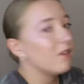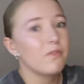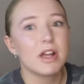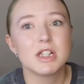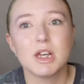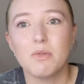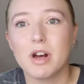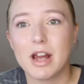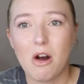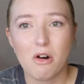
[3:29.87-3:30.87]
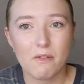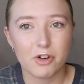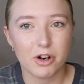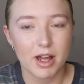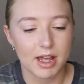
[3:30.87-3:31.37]
Fenty one,
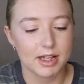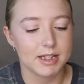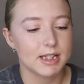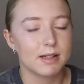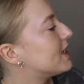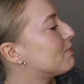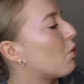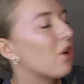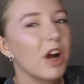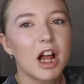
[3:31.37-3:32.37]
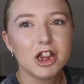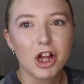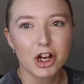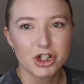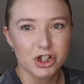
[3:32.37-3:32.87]
however, is more
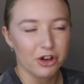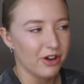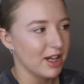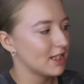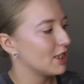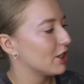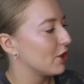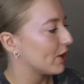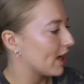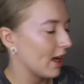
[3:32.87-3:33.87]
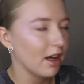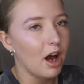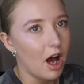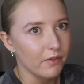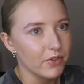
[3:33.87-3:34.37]
luxurious looking.
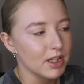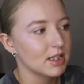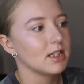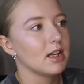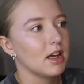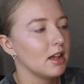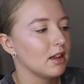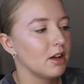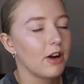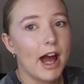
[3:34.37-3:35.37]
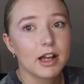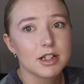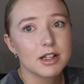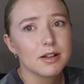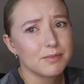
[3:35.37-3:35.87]
Obviously, they're
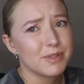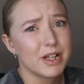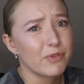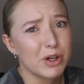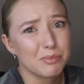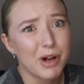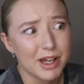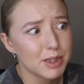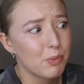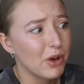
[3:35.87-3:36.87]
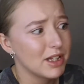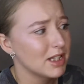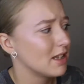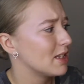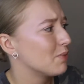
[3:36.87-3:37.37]
at different price
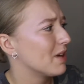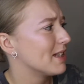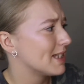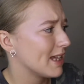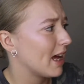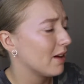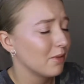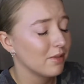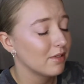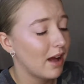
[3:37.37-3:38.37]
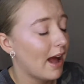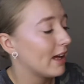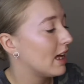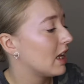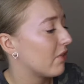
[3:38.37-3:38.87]
points. This one is like, I
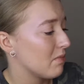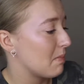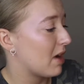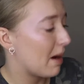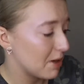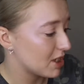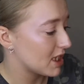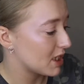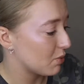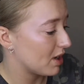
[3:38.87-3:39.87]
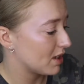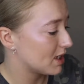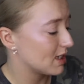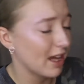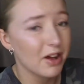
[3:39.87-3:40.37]
can't even remember how much this
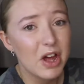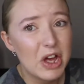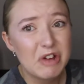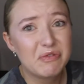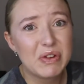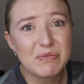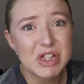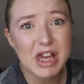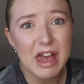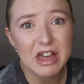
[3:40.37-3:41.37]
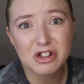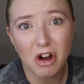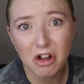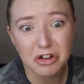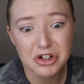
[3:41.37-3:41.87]
was, like
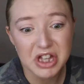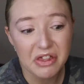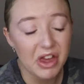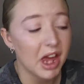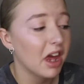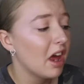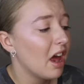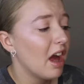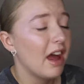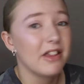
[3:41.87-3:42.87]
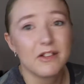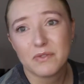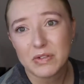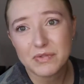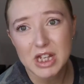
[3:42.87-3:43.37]
$58 I think, and then
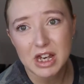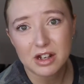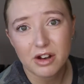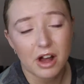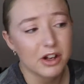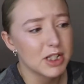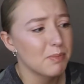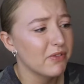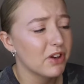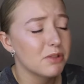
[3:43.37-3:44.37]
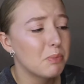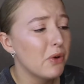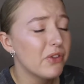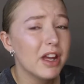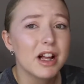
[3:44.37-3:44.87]
$15, but they're
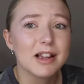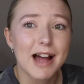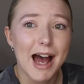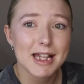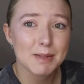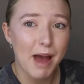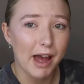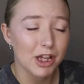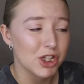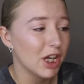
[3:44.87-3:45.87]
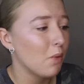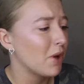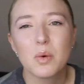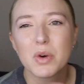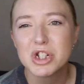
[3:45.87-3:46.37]
both in glass packaging,
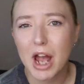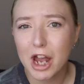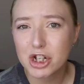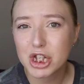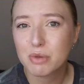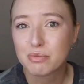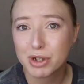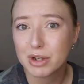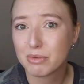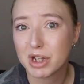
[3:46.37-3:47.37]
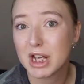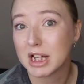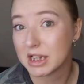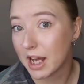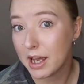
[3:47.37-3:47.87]
which I actually really
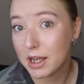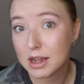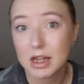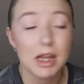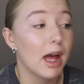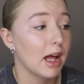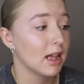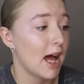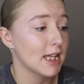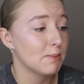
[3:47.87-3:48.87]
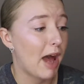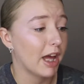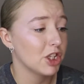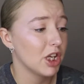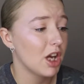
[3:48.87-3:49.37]
like the glass
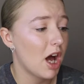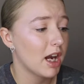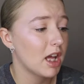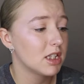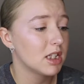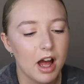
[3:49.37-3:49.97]
packaging on it.